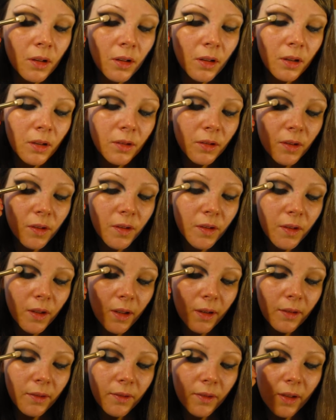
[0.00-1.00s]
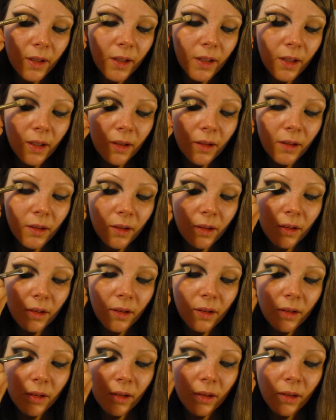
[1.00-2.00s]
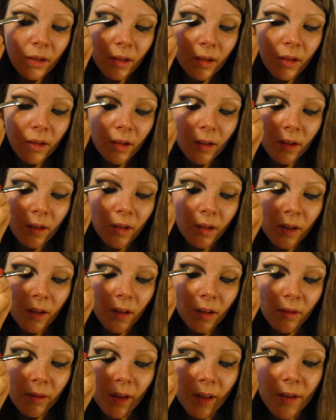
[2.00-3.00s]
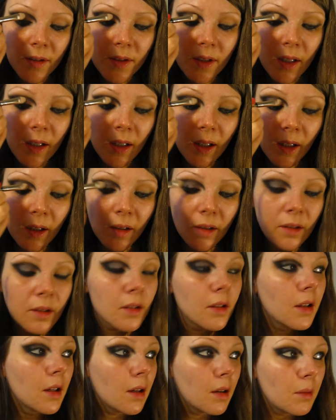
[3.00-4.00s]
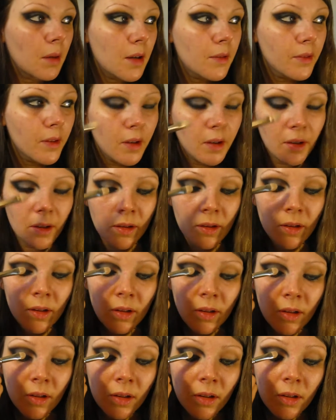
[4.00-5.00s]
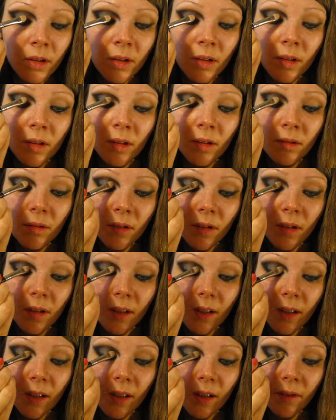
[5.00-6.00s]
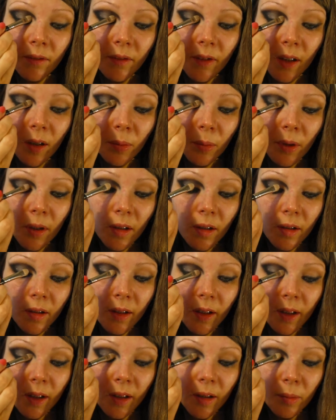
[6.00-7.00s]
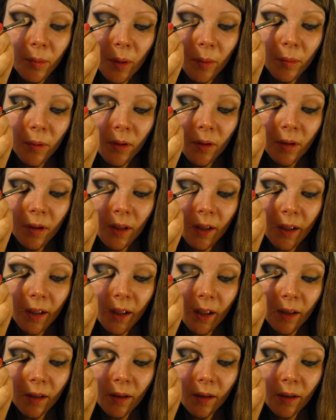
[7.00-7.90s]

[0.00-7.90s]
And just start filling in the rest here. However, I'm going to leave that part there a bit more clean.